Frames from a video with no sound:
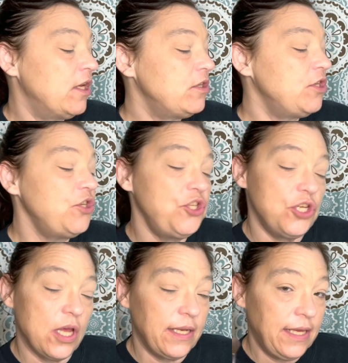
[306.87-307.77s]
to
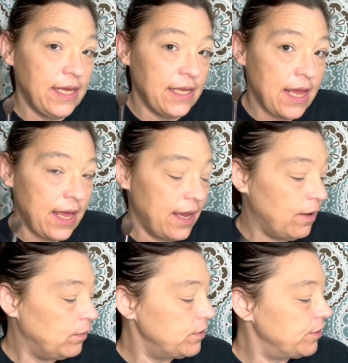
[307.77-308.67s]
shut Kenna
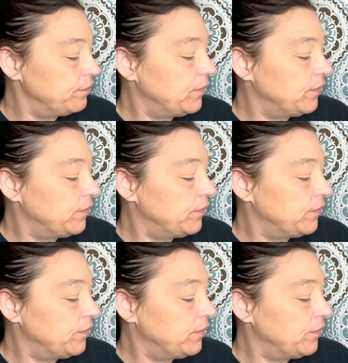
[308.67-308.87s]
out